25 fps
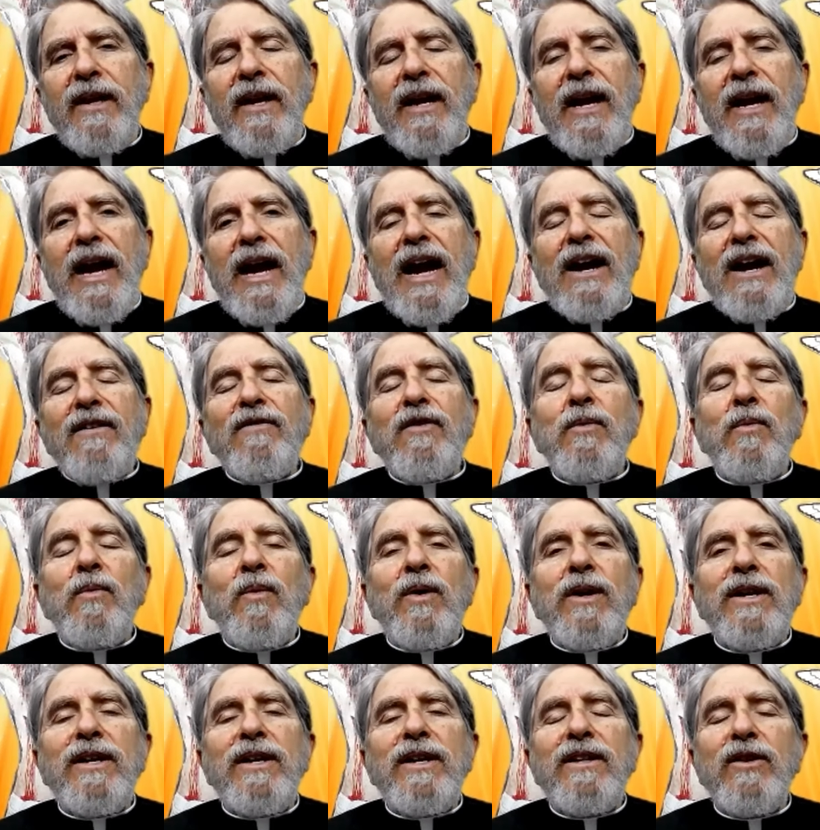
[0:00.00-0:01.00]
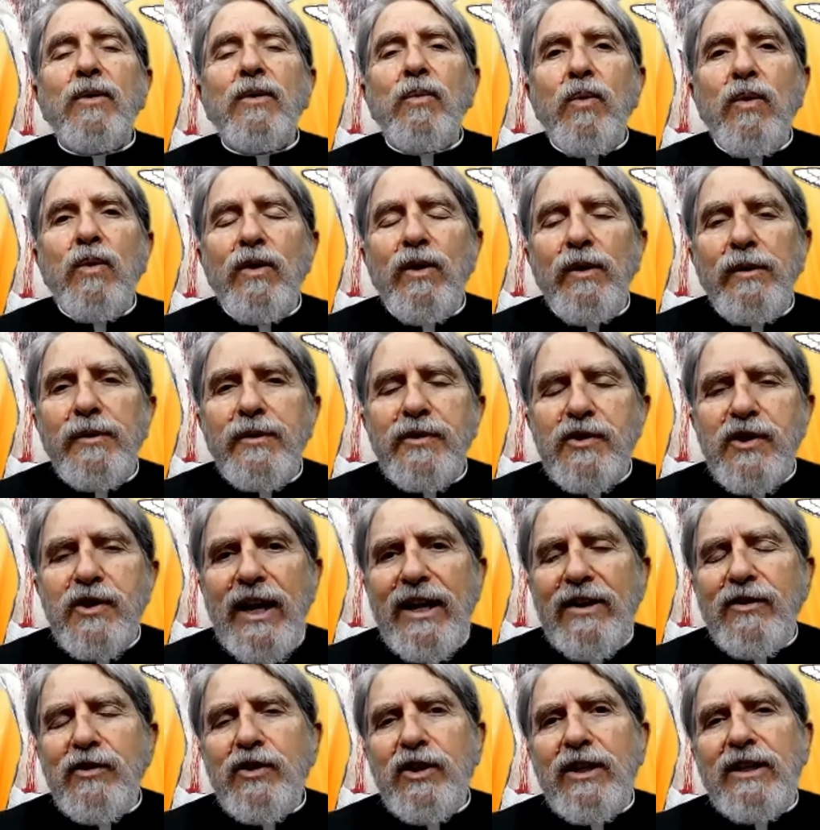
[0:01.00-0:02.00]
Everyone in the world is
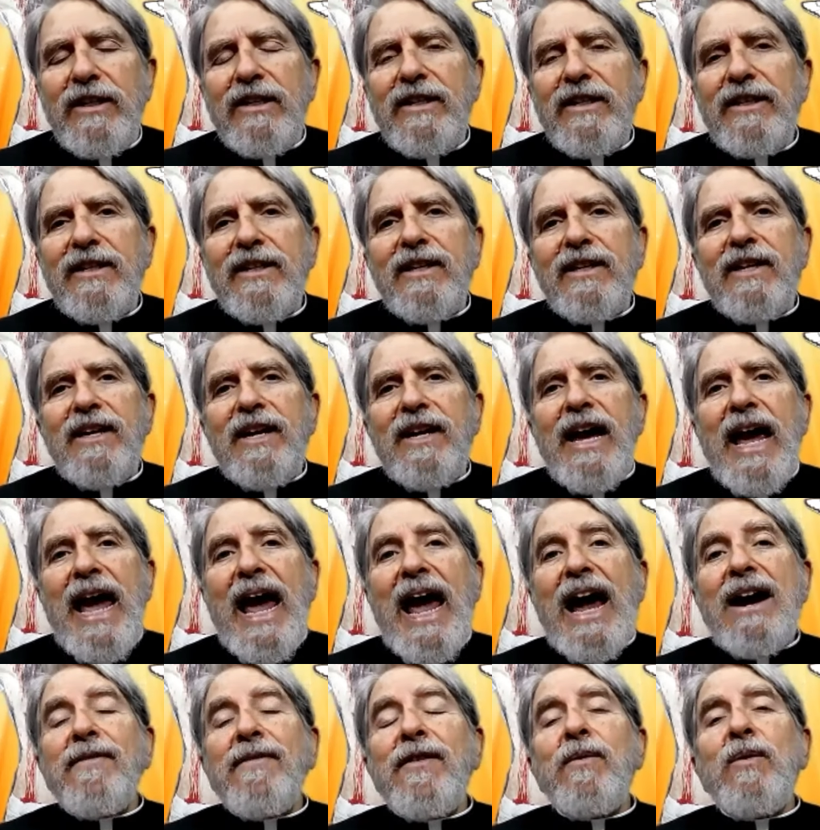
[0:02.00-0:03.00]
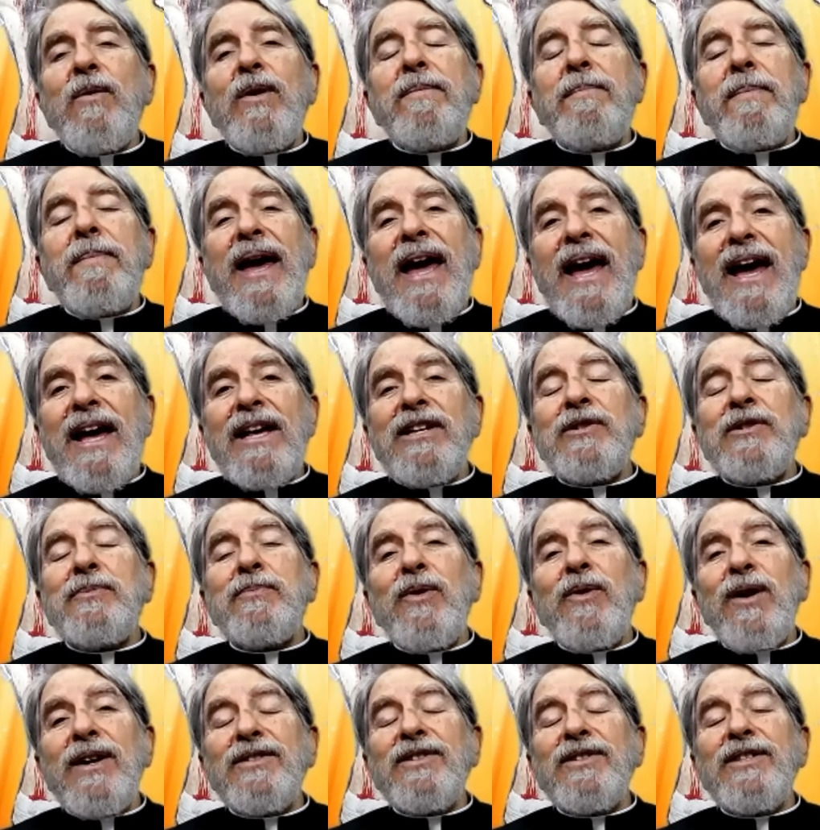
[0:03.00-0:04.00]
changing. Everyone, past,
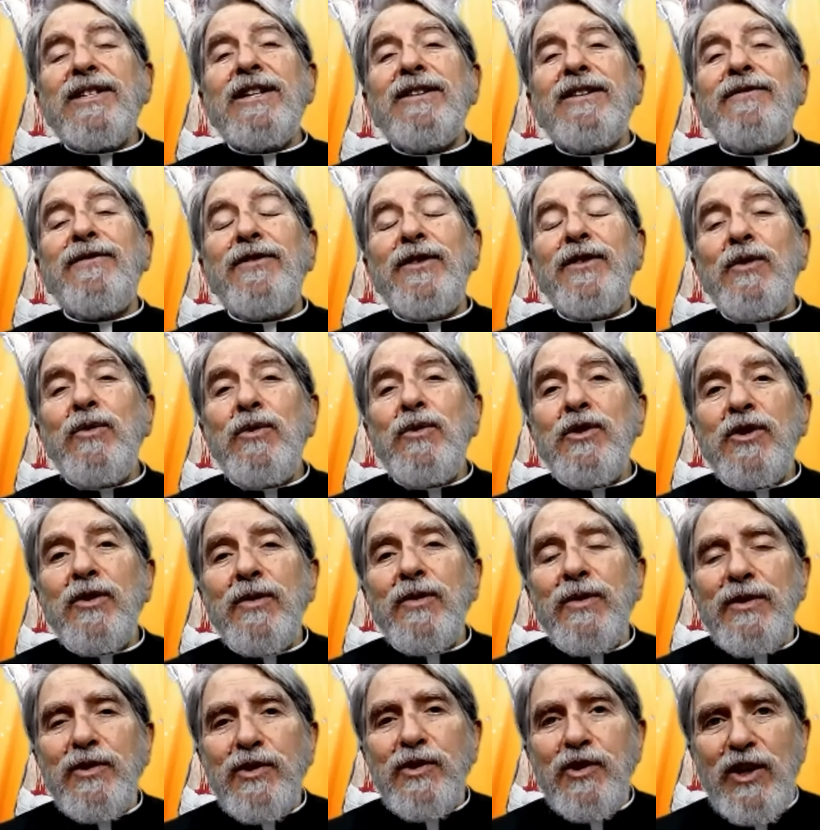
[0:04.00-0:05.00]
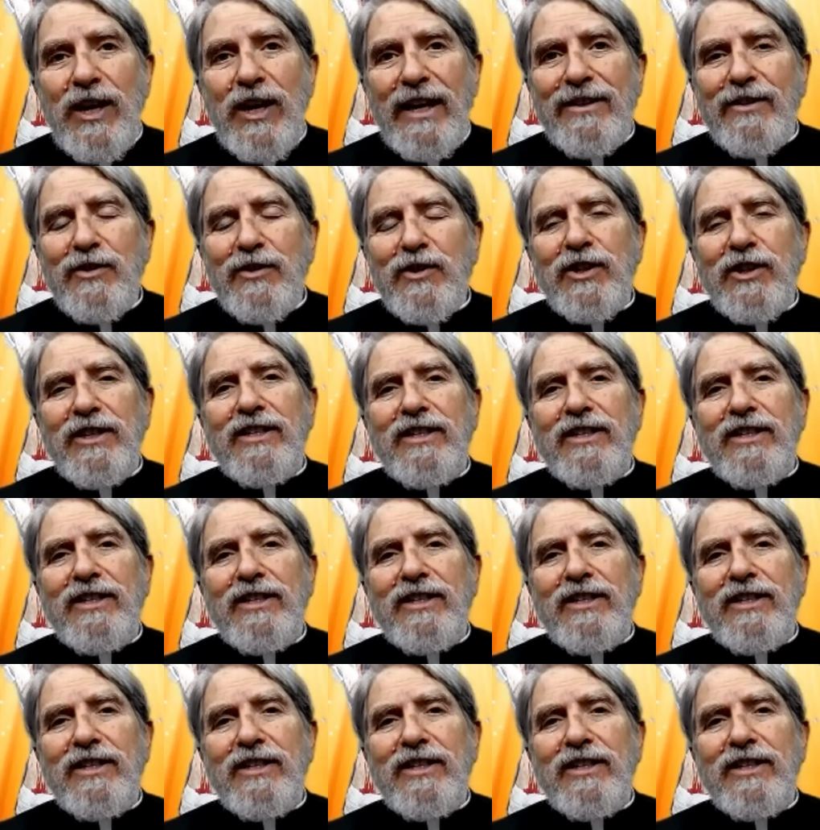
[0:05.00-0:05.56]
present, and future, is changing.